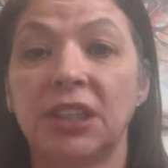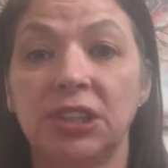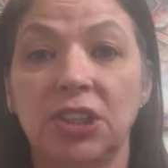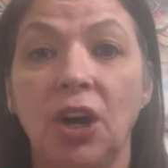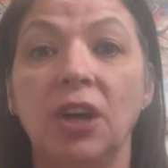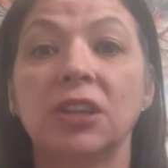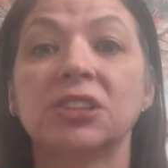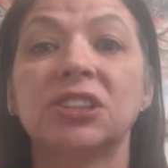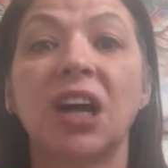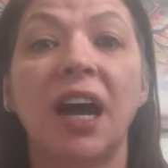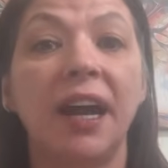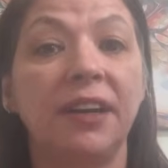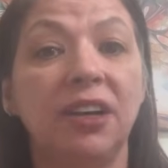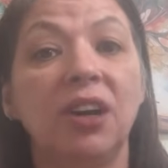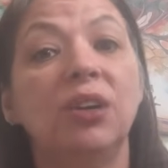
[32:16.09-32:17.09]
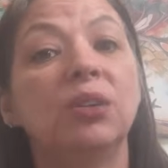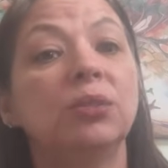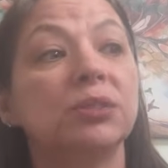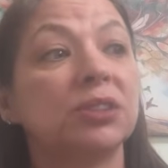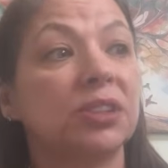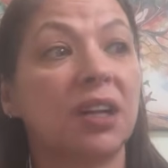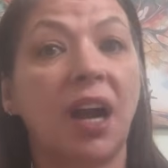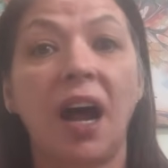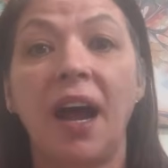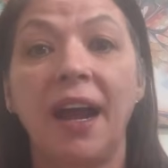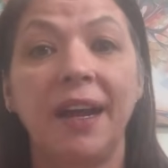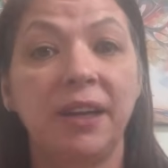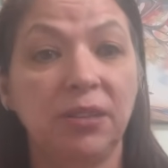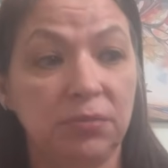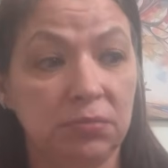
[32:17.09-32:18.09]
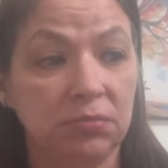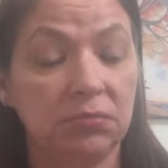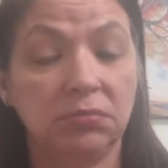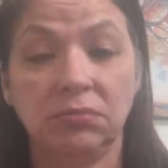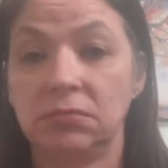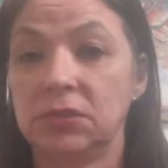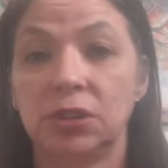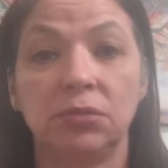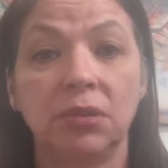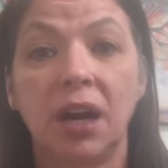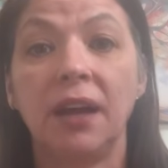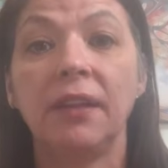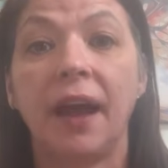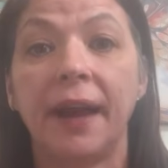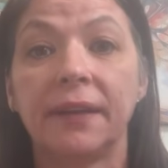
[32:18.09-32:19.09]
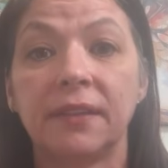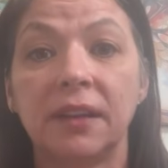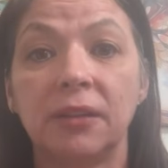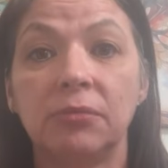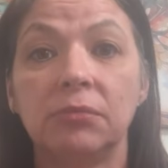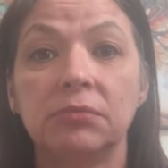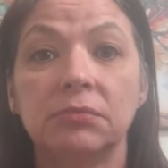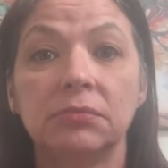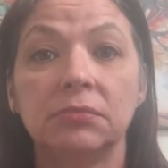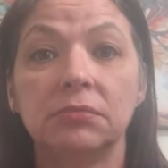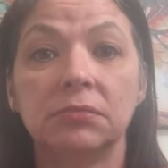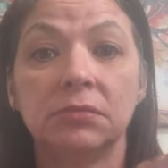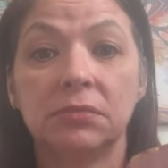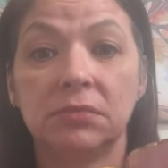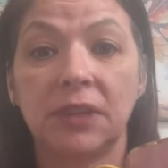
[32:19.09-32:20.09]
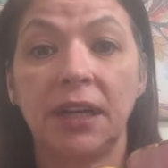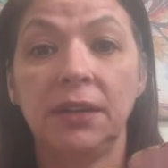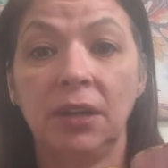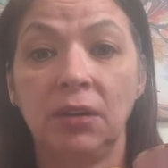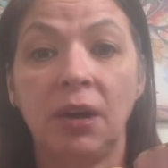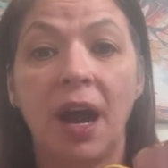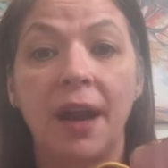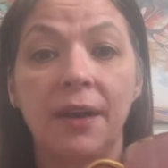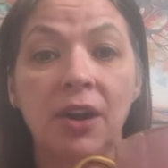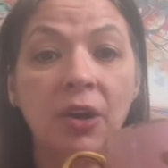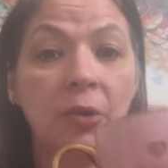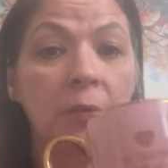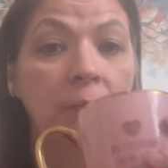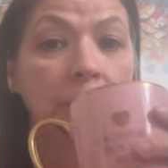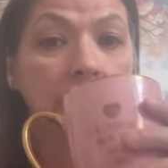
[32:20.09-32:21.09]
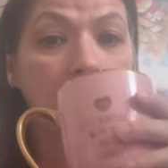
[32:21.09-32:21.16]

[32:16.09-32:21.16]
dark side knows that I do not like them. They know I know.